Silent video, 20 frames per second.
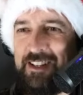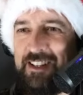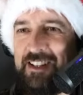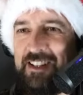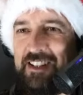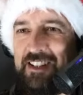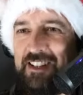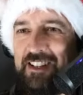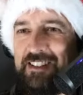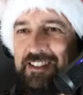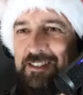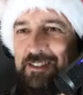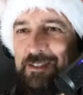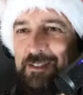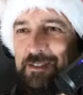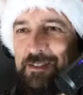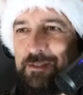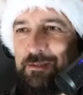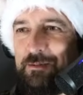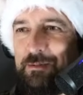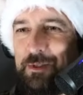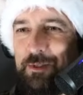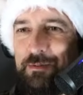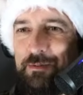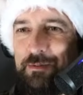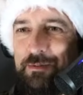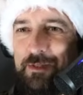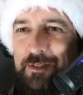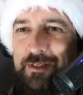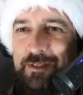and with
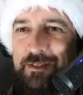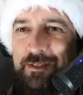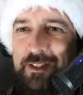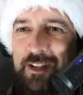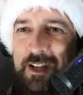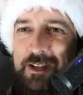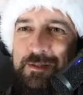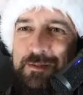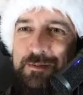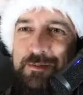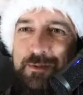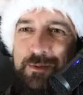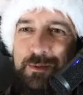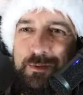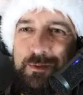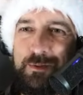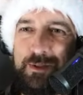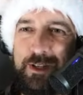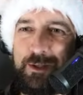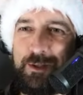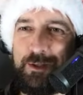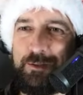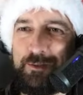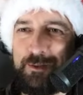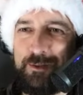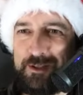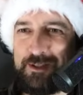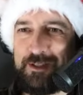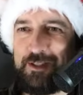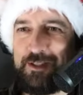as few
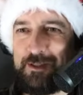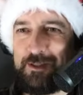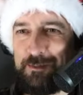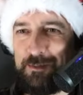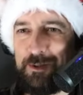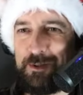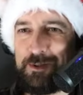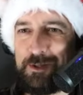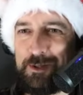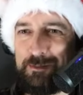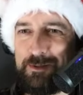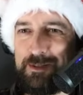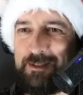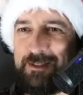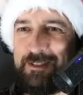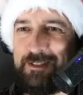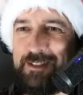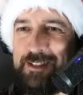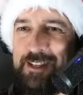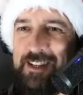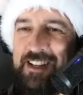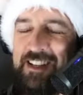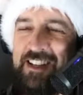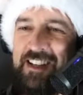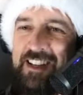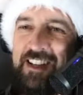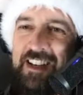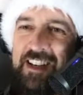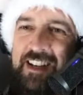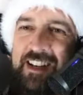failovers as possible,
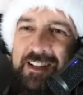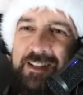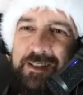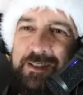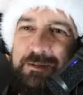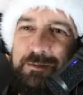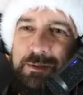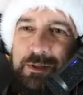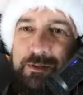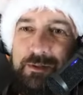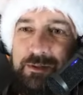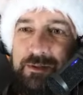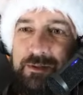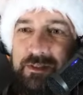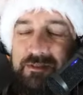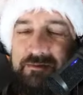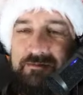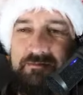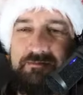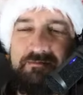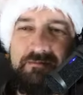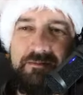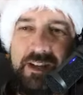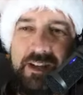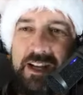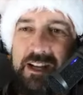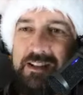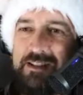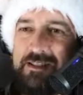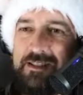and with
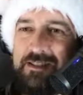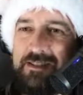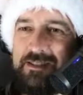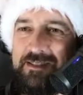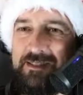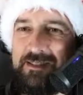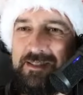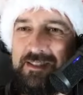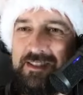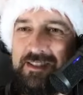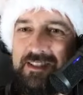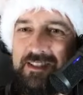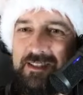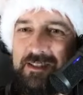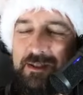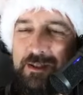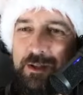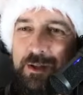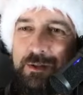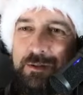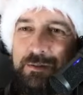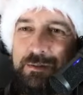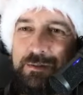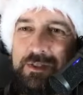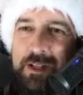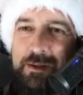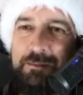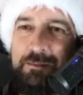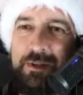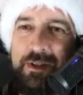as low
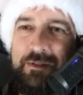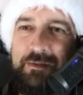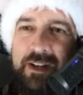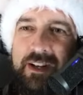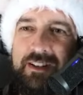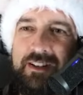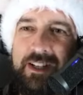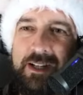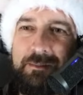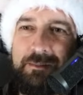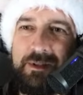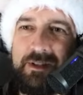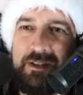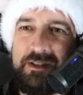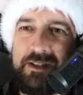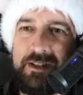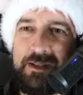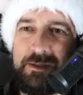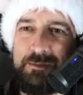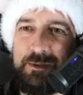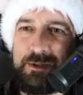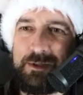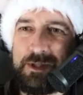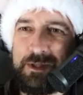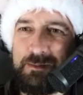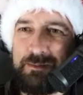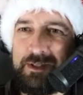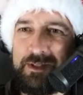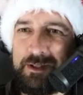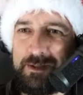temporary file numbers as
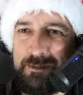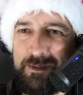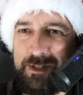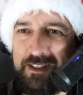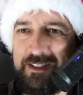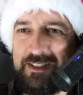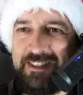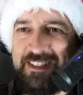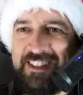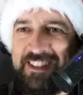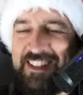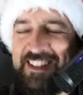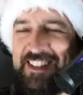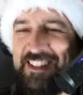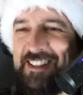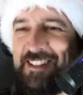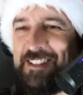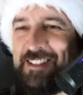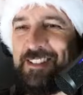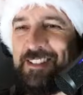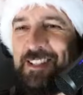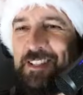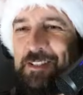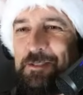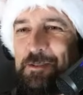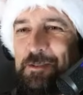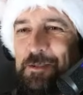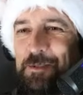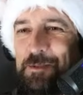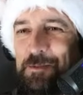possible as well, right?
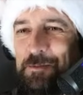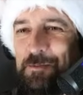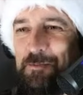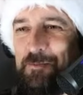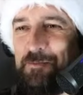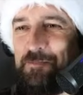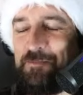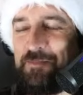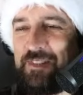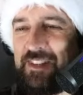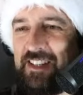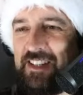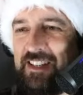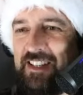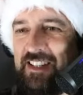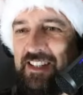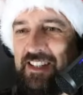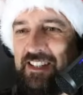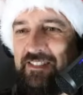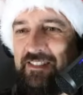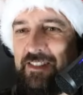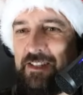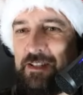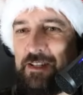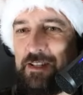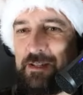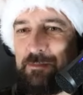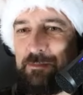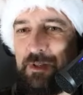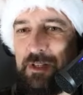So this
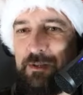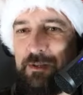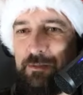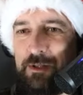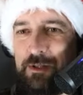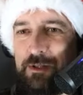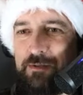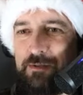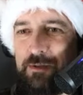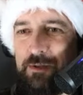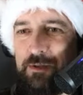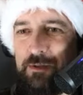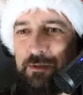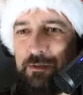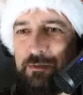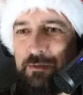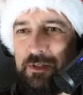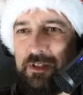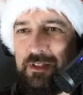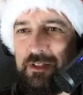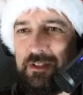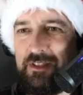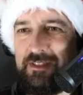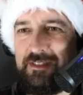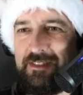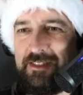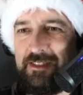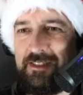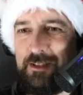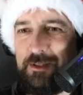is my wish for you in
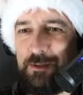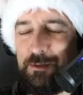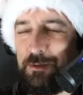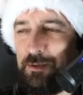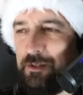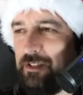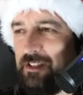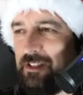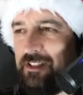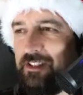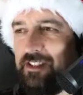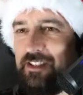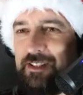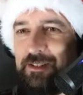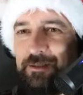New Year, and